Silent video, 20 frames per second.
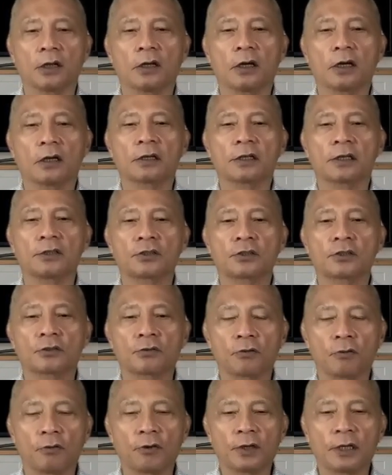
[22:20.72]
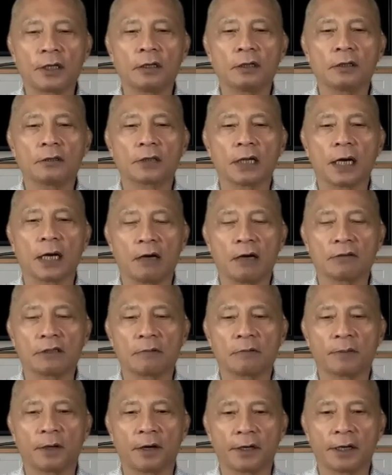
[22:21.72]
they are controlling the
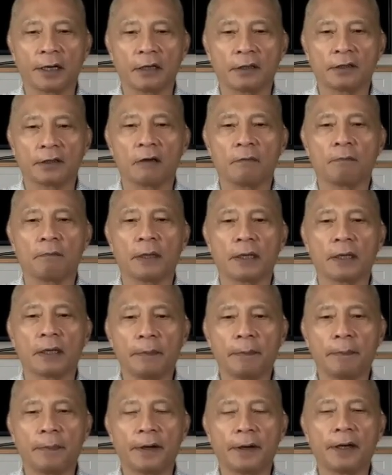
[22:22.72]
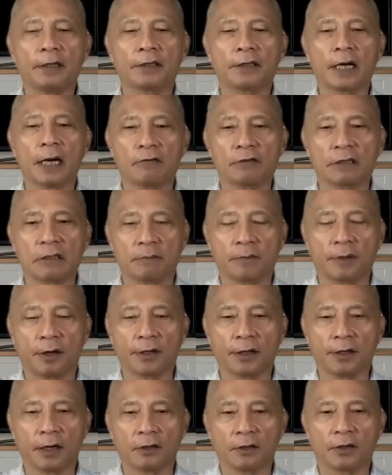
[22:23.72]
housing market. They are manipulating the housing
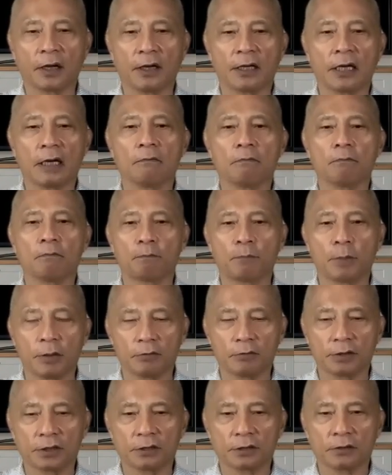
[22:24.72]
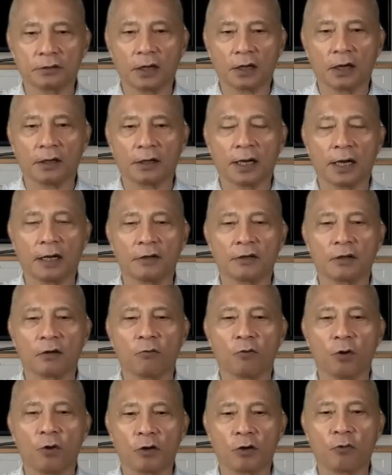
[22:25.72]
market. They're not bulging. They're not
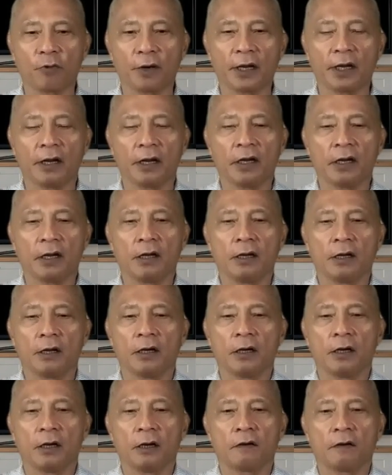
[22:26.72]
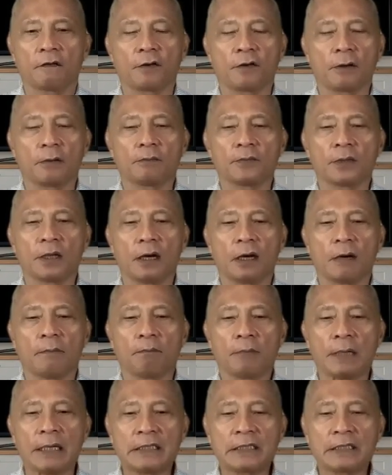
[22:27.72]
going to walk away from
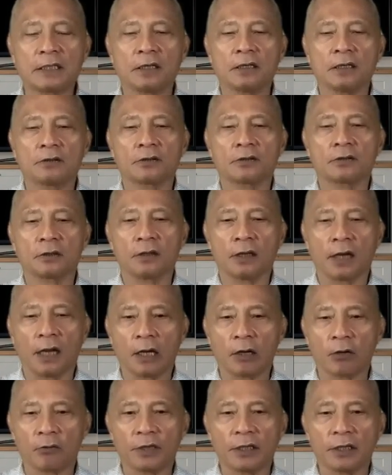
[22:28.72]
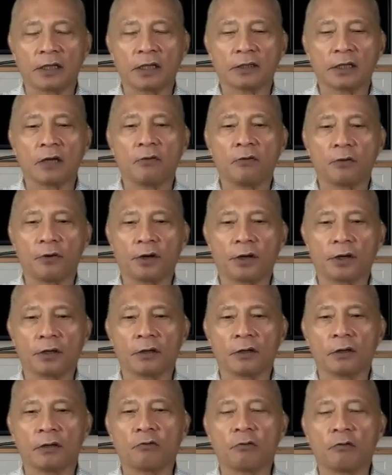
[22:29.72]
amazing lottery that they
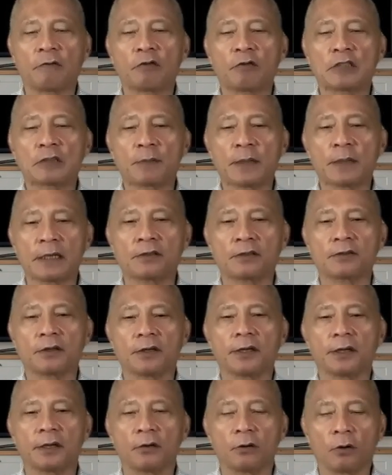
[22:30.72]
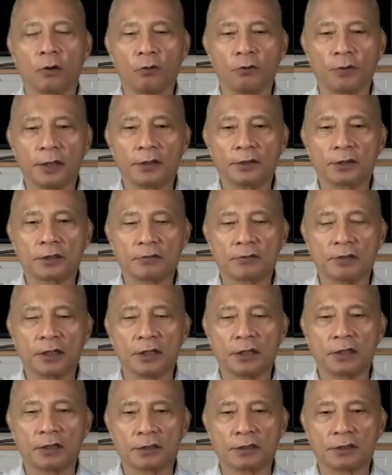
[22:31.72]
won respect to it, low interest
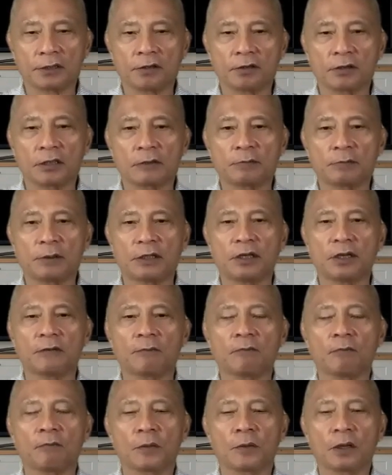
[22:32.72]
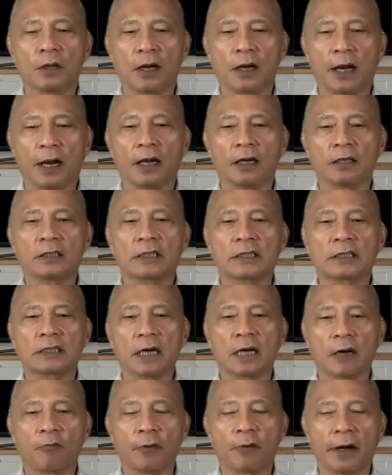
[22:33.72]
rate, historically speaking, and
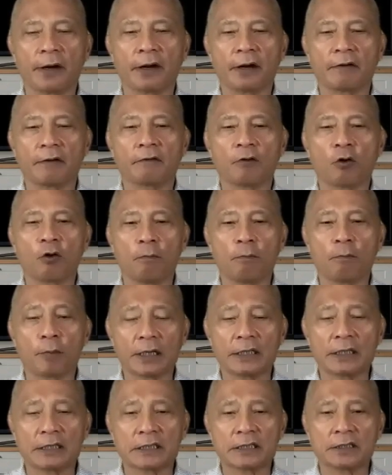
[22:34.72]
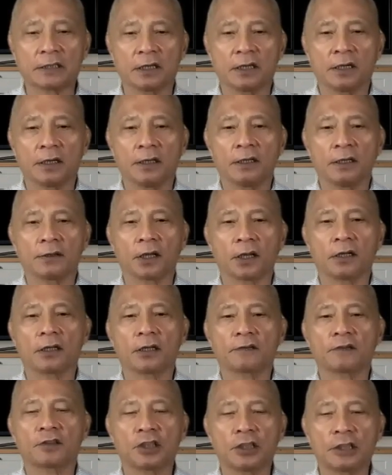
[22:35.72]
skyrocketing home prices. They
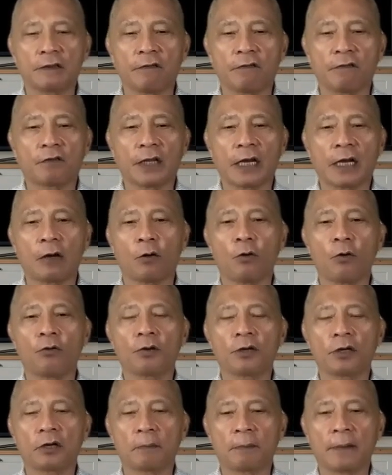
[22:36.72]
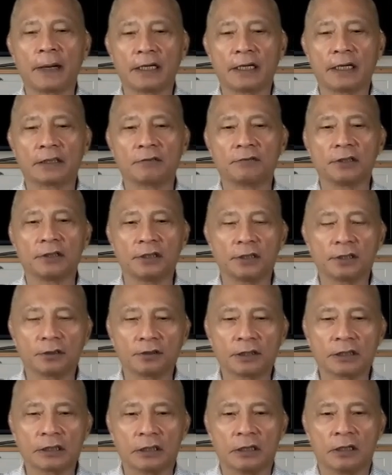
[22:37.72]
achieved not only in the past 10
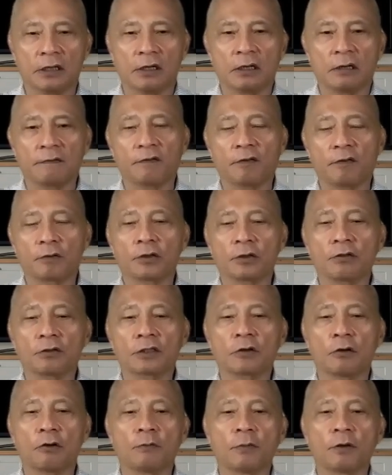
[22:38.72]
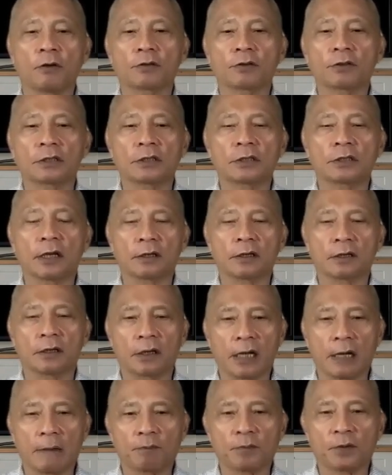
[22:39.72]
years, those homeowners that
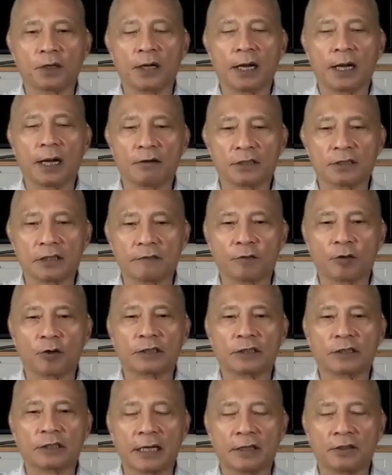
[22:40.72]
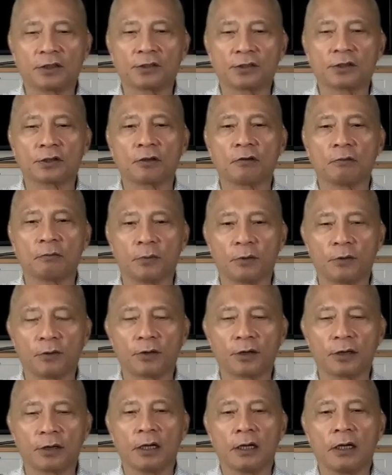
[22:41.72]
kept their houses for 10 years or
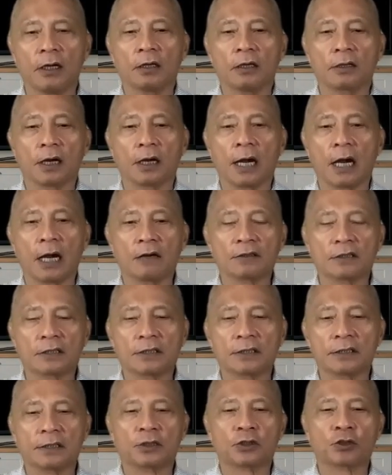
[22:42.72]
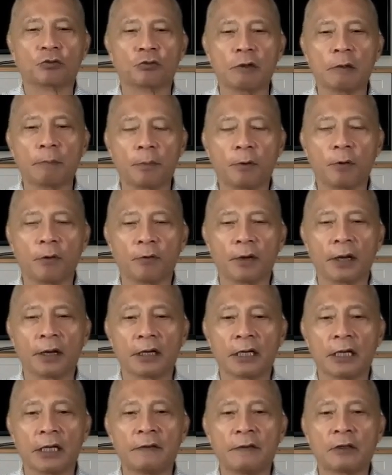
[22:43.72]
more, their houses have tripled
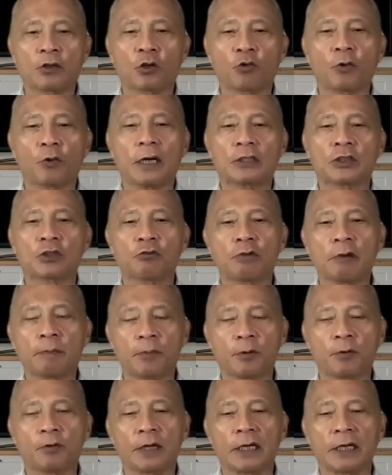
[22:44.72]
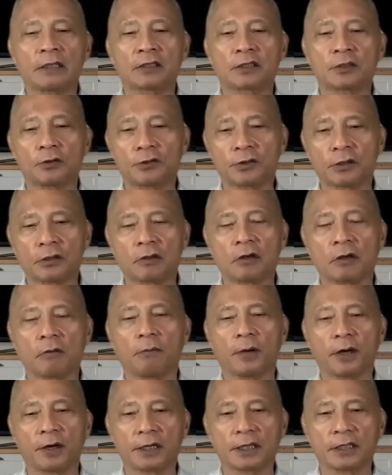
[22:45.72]
and even quadrupled in certain
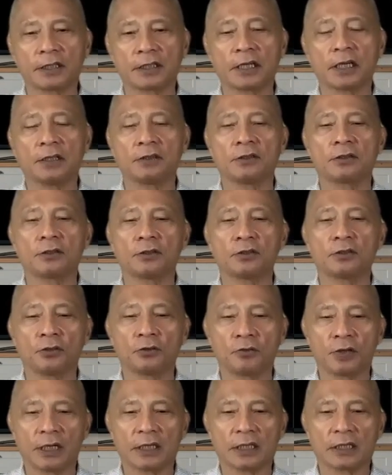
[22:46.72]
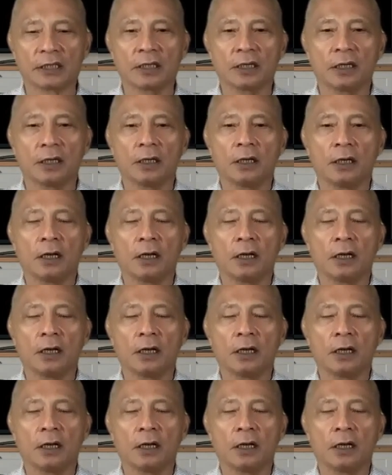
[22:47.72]
markets in the U.S.